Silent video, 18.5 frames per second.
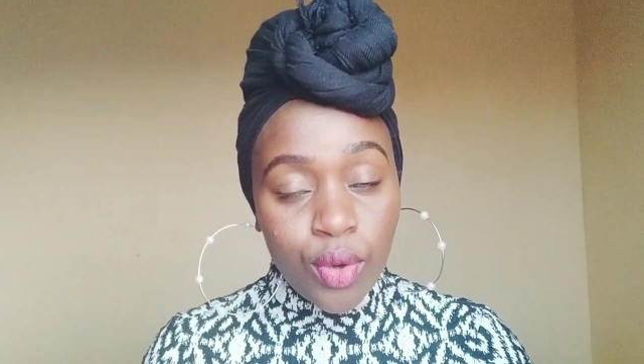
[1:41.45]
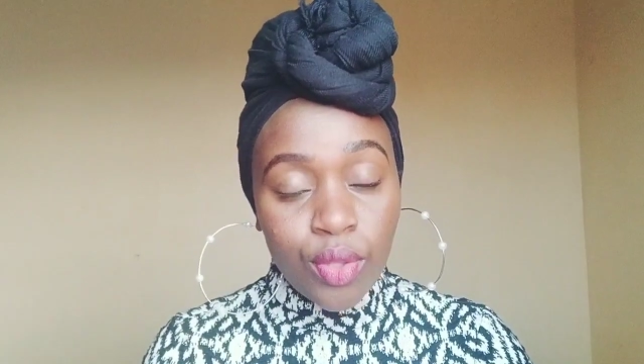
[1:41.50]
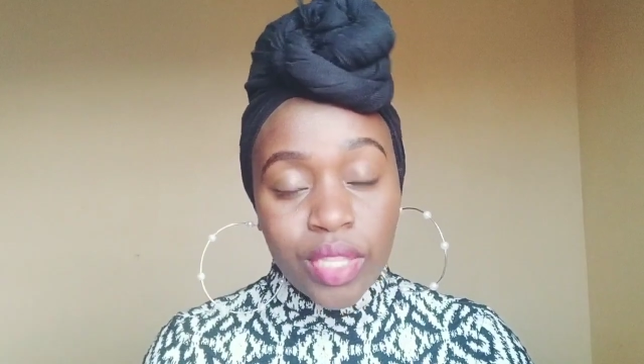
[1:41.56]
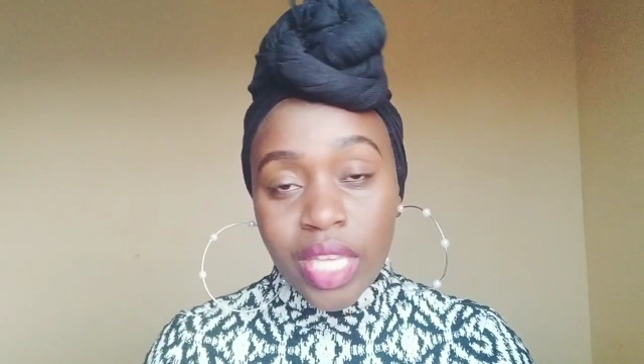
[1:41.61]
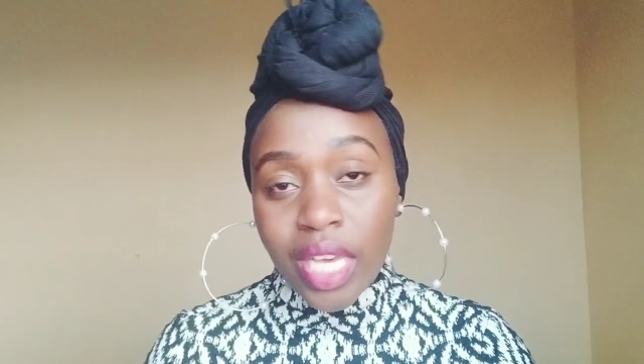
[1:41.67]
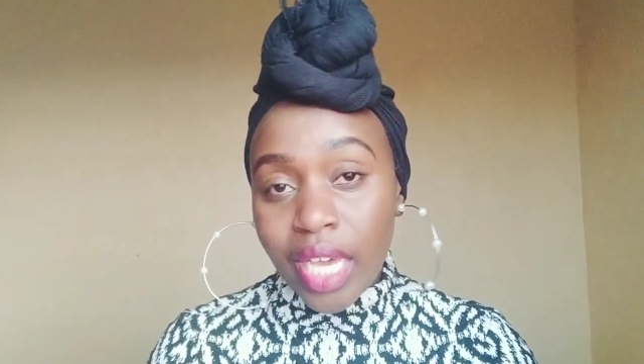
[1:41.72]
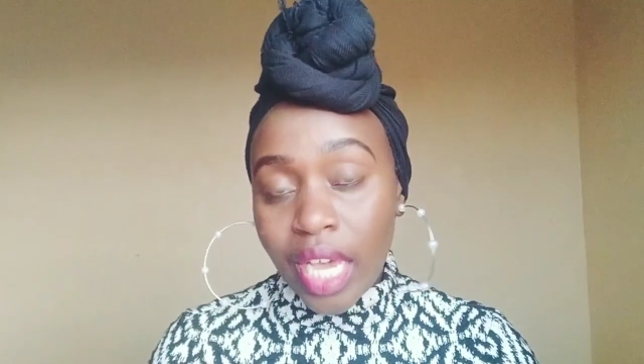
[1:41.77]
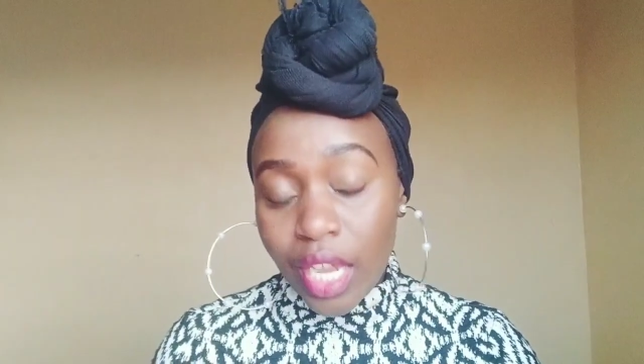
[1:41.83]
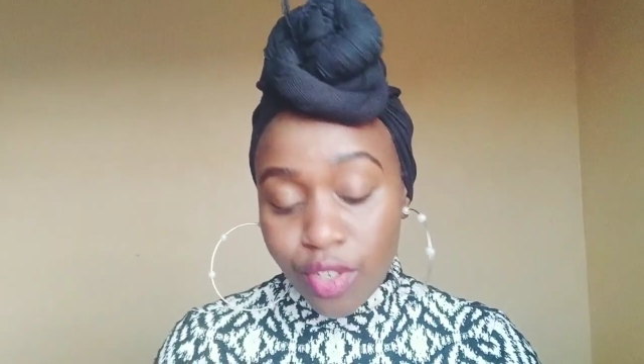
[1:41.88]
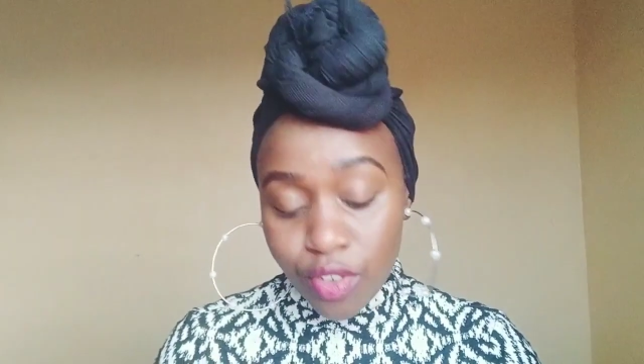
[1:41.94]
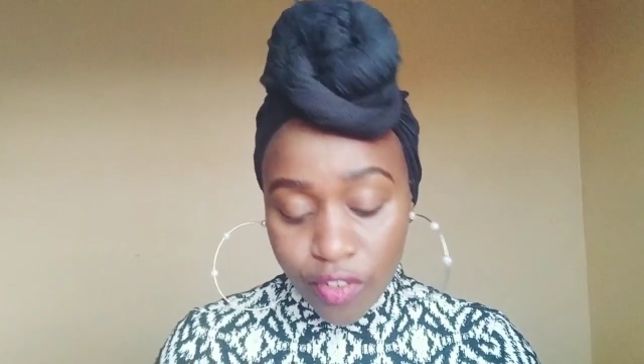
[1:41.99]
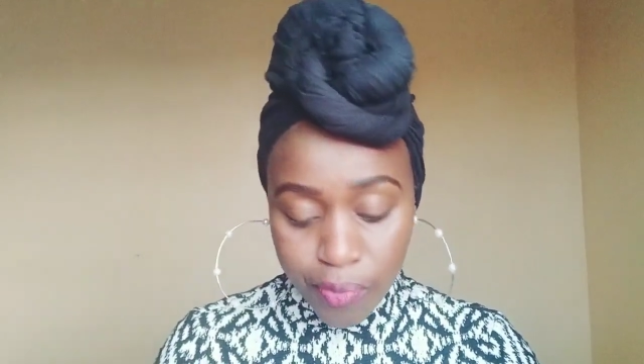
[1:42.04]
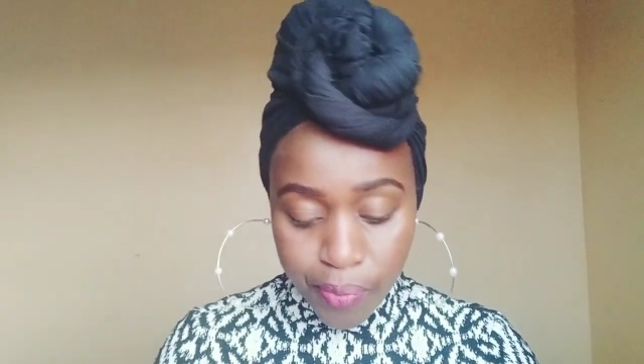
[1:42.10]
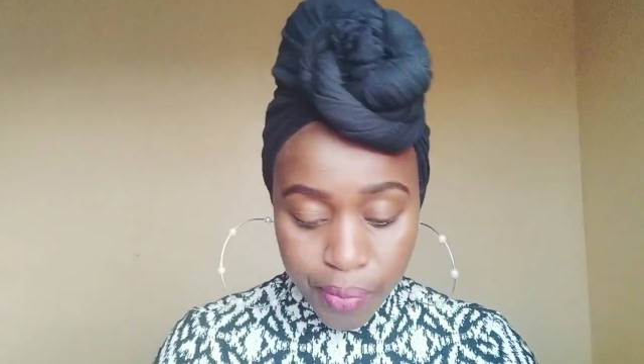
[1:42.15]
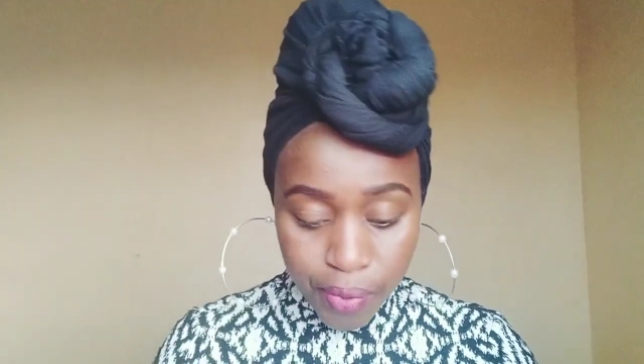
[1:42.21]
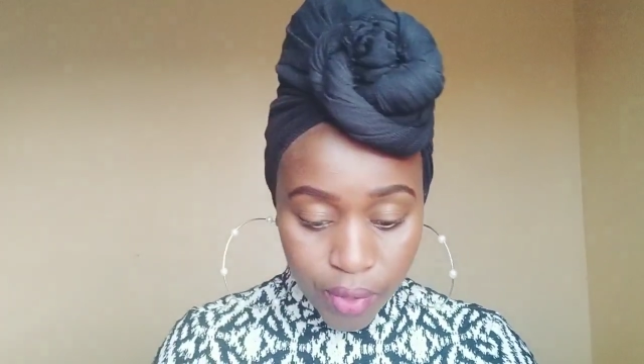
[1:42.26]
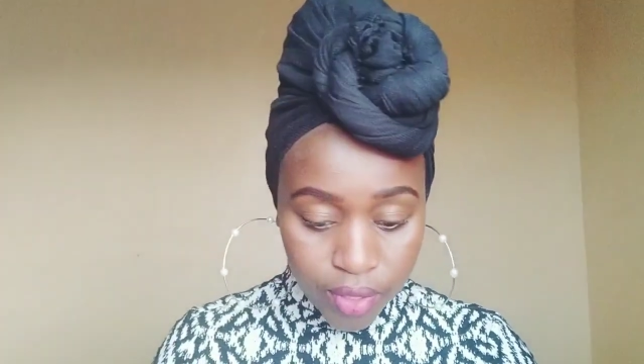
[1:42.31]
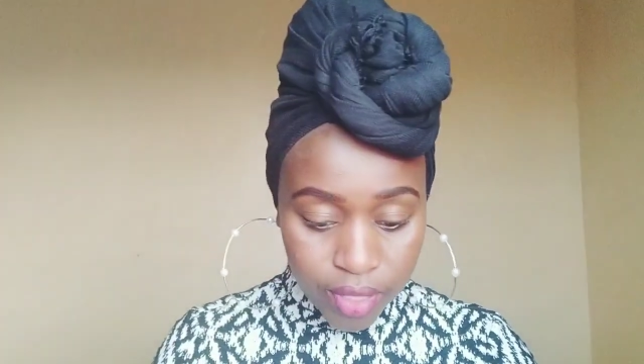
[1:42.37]
on the kind
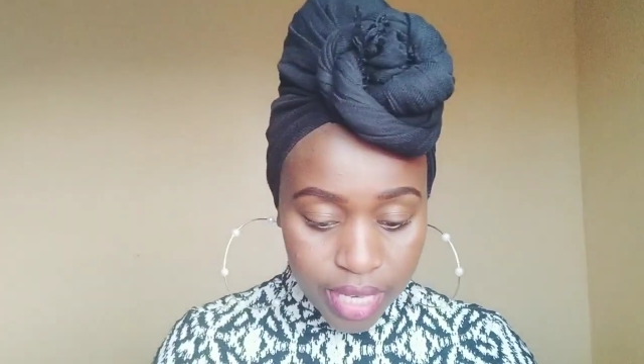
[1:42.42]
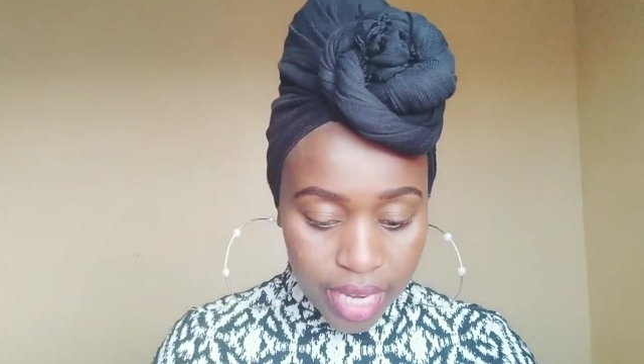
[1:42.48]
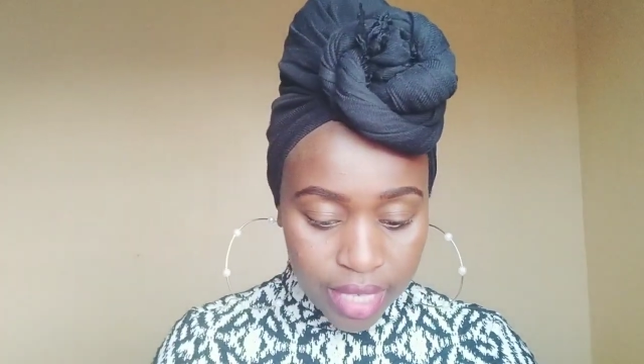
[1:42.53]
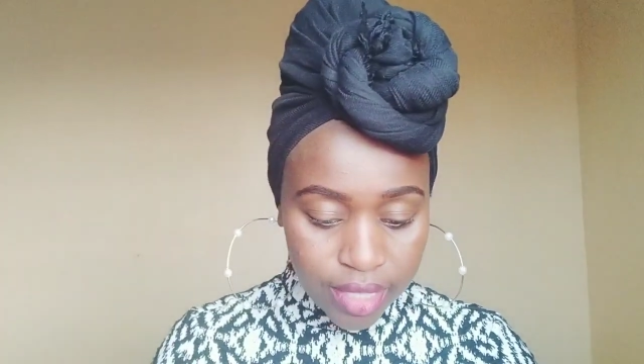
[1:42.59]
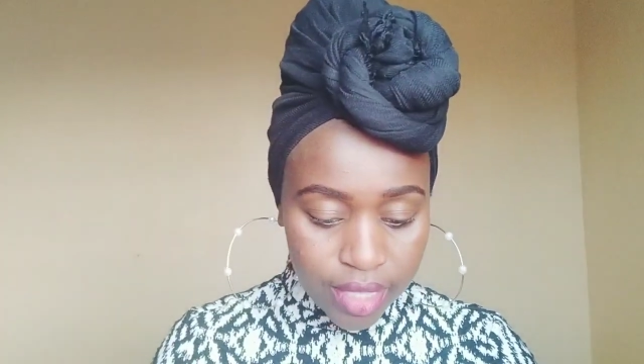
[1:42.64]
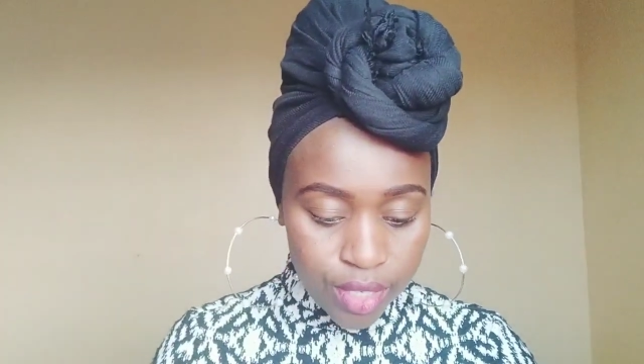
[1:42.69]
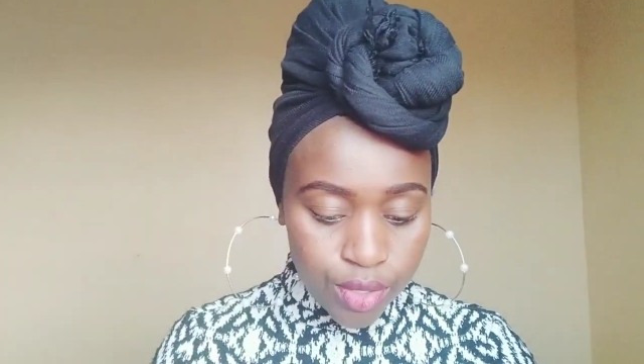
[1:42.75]
of product